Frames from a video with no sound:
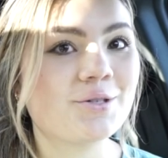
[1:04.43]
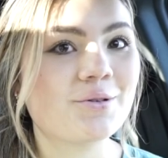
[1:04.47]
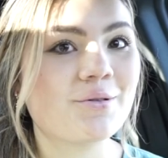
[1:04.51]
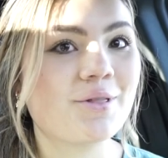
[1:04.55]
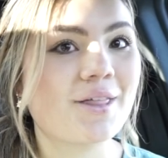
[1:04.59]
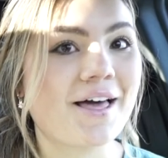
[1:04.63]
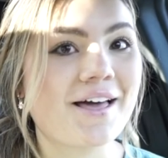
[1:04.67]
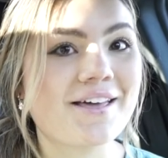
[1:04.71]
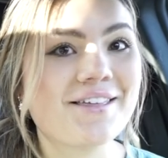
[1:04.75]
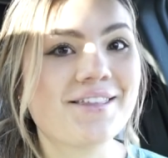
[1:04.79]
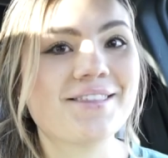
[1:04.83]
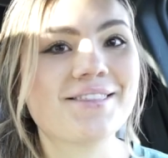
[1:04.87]
do
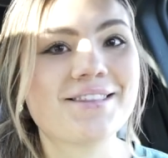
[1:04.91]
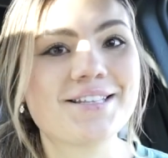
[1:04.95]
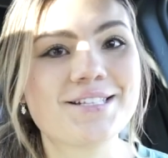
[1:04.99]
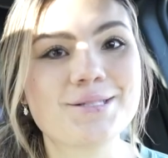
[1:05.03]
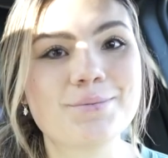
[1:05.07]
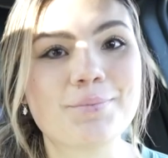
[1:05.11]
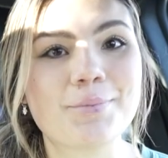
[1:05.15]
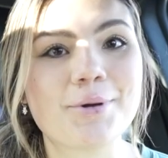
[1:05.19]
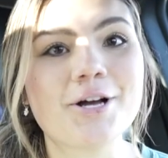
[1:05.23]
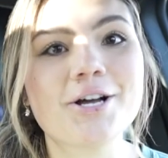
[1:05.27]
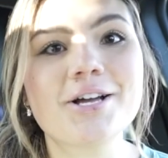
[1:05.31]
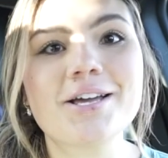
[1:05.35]
that in
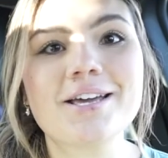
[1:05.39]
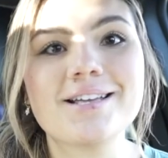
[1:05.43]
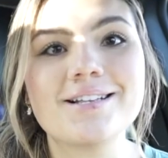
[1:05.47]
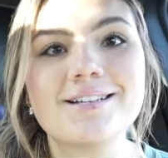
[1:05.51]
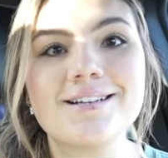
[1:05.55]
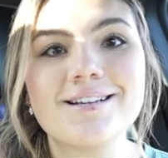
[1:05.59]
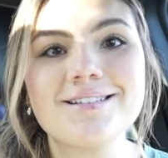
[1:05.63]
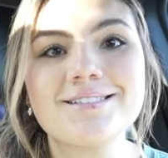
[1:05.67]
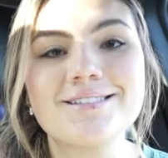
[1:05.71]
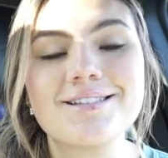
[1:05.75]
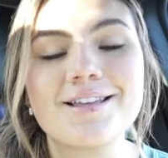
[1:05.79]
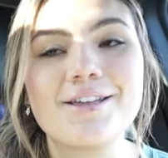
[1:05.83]
this book.
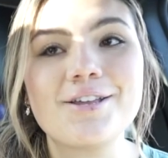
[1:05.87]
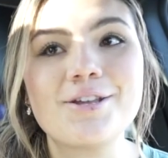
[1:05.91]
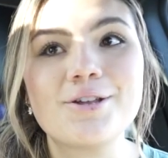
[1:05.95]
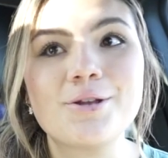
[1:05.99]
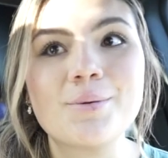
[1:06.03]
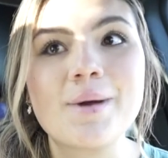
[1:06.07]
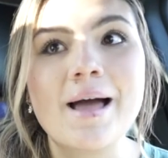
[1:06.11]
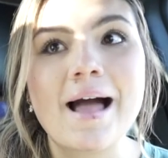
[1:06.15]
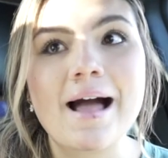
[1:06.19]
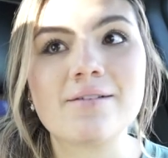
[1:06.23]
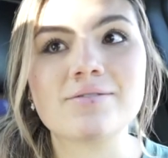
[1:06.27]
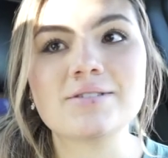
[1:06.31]
It is,
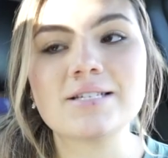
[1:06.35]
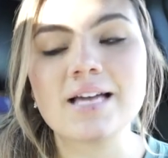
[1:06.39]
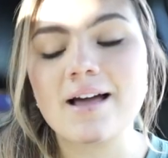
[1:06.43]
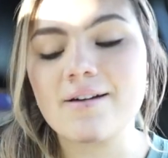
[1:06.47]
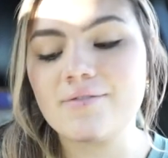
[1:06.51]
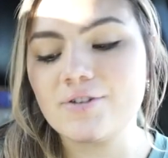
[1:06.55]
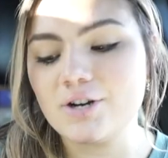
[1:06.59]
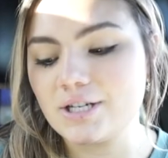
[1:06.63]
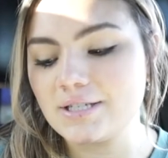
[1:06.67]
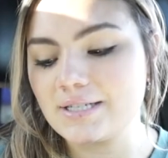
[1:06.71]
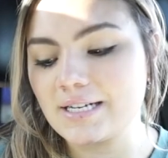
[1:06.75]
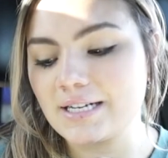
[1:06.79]
you have to
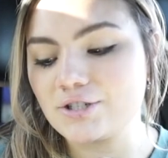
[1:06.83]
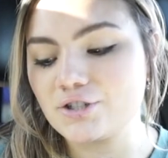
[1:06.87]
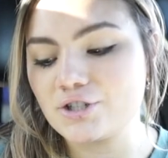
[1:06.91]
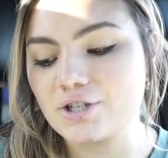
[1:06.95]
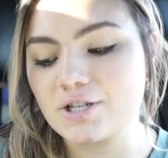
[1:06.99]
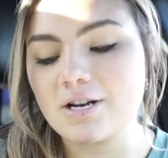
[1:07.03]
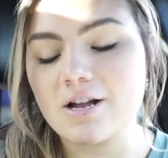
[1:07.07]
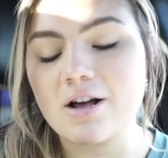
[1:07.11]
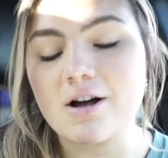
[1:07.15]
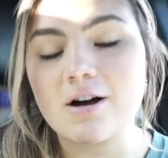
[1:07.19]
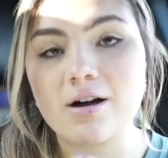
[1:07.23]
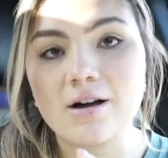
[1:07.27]
have your
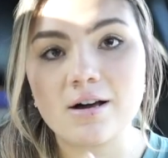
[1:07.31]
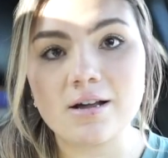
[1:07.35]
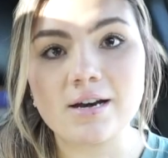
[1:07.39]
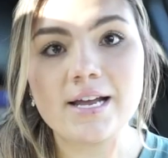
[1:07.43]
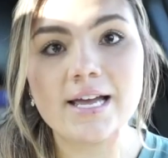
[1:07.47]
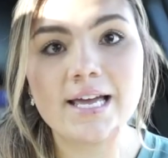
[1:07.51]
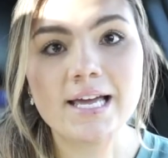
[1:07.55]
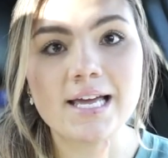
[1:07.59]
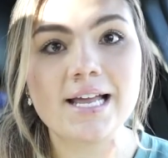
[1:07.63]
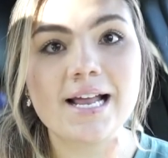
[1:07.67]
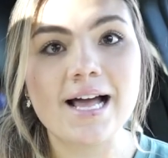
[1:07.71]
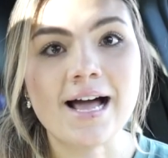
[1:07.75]
attention on
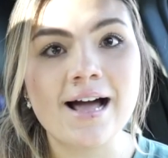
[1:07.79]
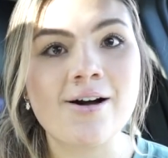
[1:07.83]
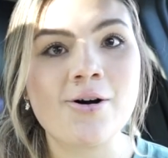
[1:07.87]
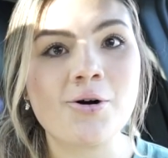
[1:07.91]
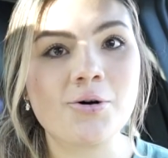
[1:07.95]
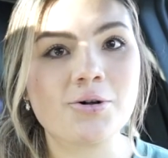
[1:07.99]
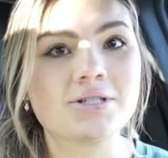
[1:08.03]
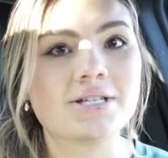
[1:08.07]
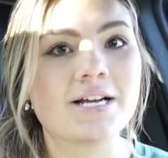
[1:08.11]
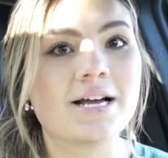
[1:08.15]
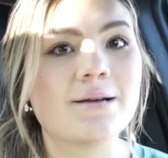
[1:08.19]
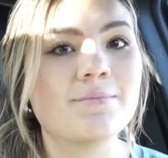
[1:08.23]
it at
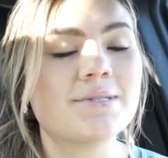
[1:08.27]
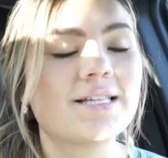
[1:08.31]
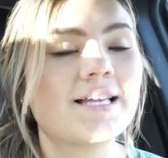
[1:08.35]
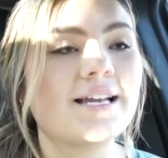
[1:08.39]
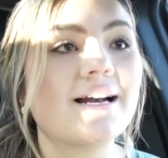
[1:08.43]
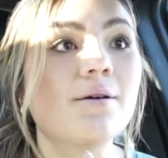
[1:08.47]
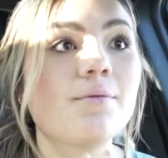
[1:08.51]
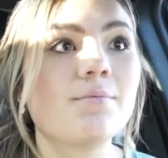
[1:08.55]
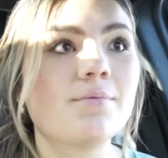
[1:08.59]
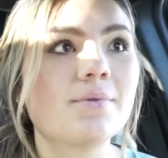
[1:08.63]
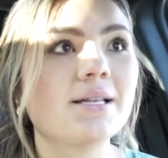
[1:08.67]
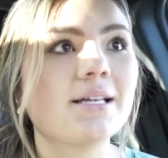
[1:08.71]
all times, and
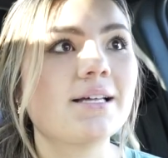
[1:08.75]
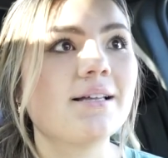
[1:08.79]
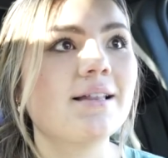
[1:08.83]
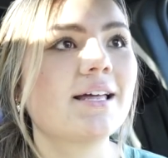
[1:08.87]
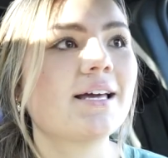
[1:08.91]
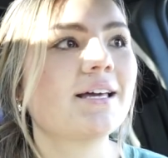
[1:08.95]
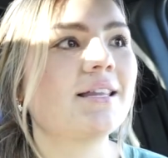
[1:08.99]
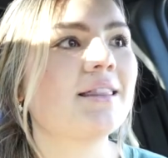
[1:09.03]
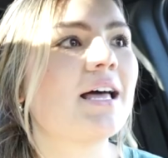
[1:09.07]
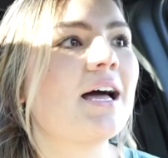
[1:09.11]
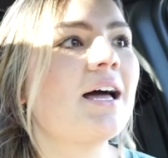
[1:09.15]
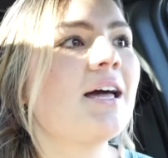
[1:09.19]
I really
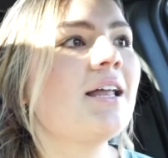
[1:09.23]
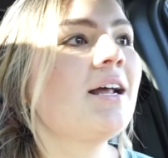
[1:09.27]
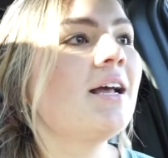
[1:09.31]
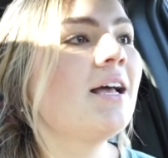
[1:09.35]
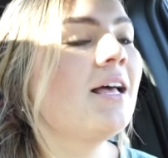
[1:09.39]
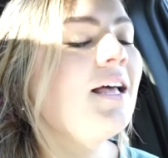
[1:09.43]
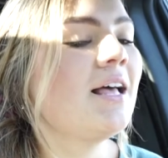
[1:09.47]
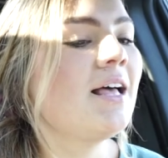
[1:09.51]
like that.